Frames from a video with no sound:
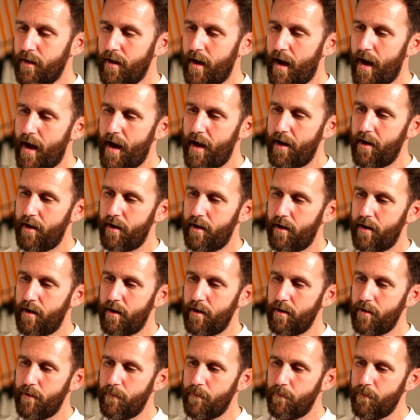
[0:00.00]

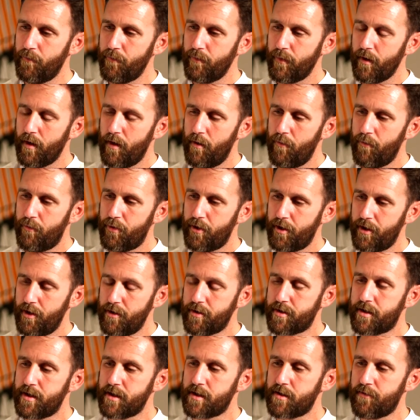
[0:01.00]
Hannah
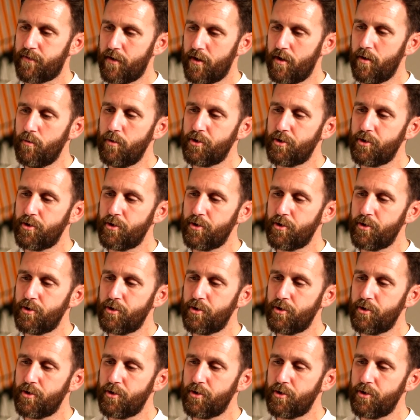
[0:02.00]
produced this film,